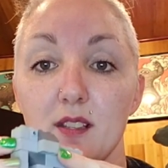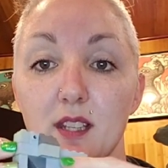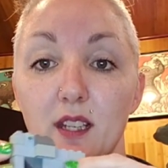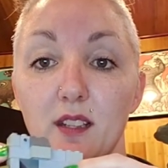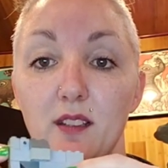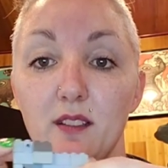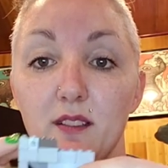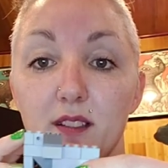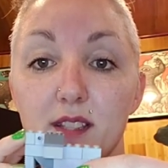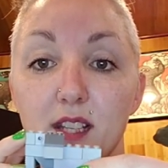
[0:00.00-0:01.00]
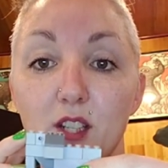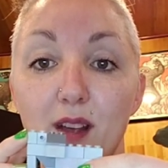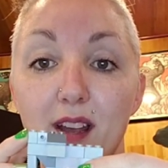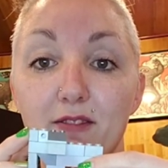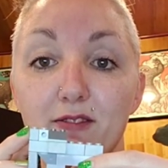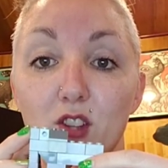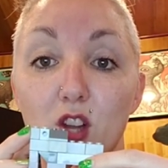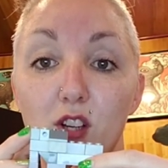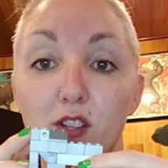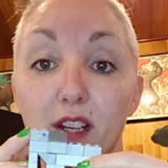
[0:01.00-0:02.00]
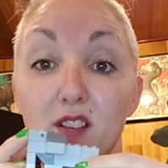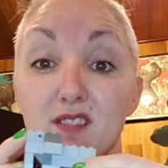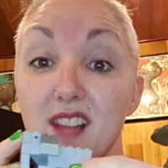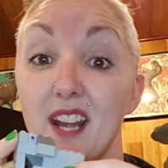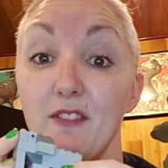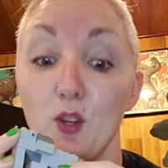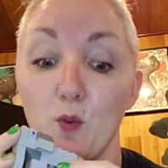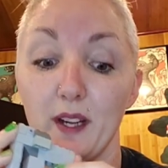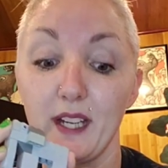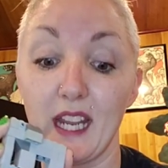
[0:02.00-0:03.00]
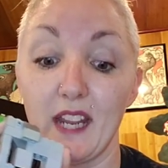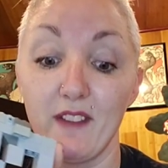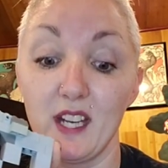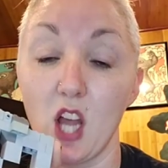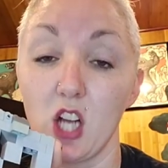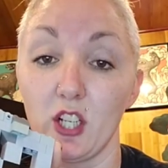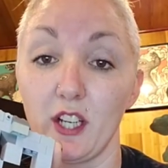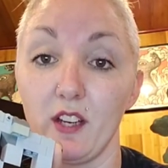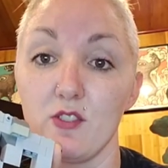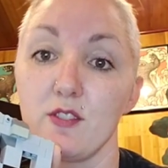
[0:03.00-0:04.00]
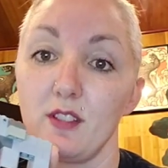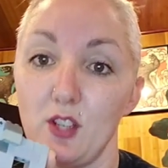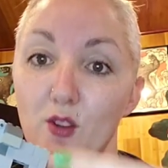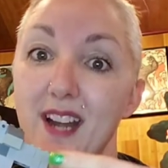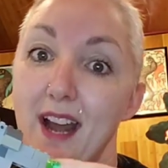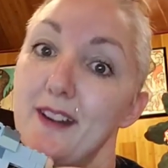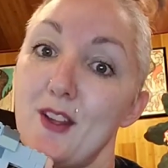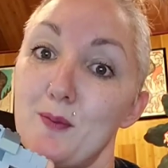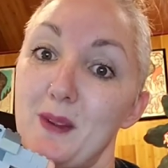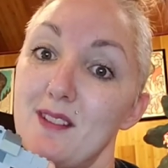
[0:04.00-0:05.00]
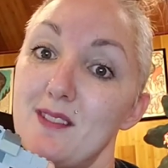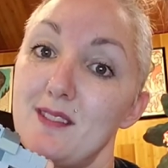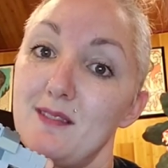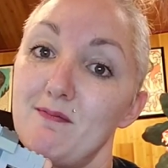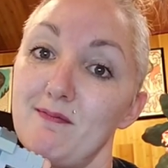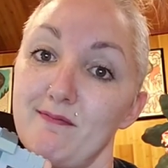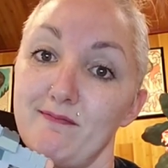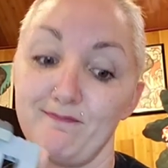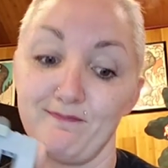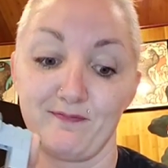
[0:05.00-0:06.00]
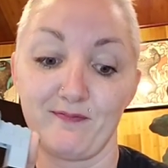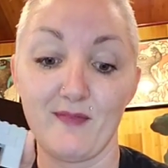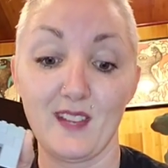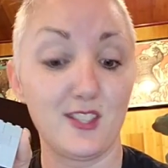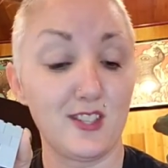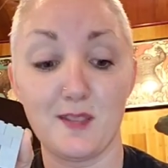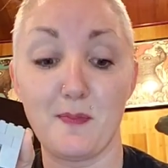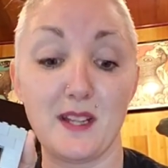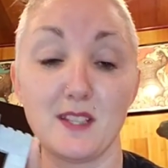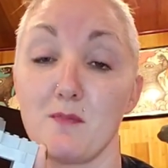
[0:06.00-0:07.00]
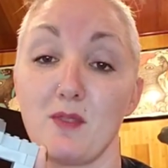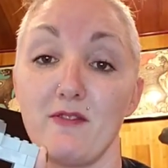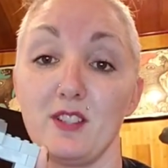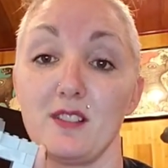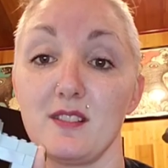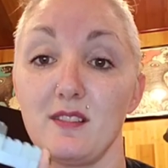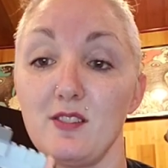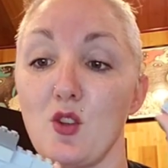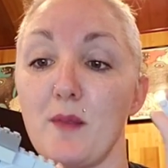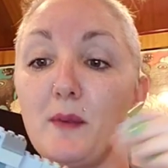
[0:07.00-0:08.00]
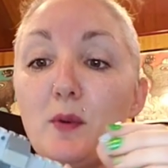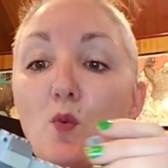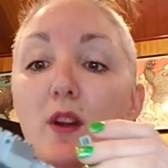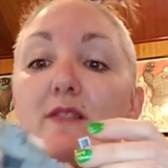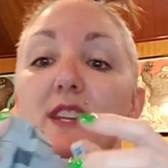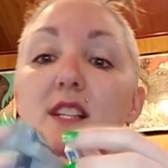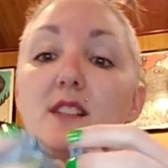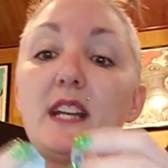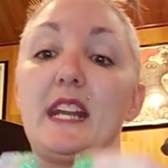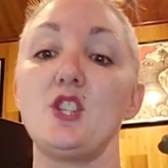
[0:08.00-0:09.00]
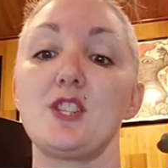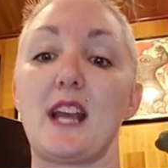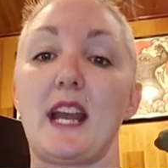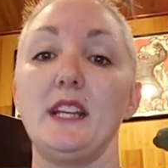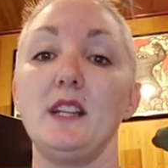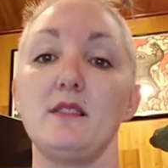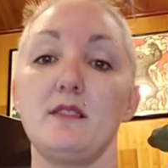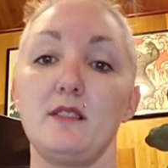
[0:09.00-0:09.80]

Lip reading: See? So then you have longer ears. And if you wanted even longer ears, you could add another piece. It just depends on preference. So I'm going to put one of these on each side.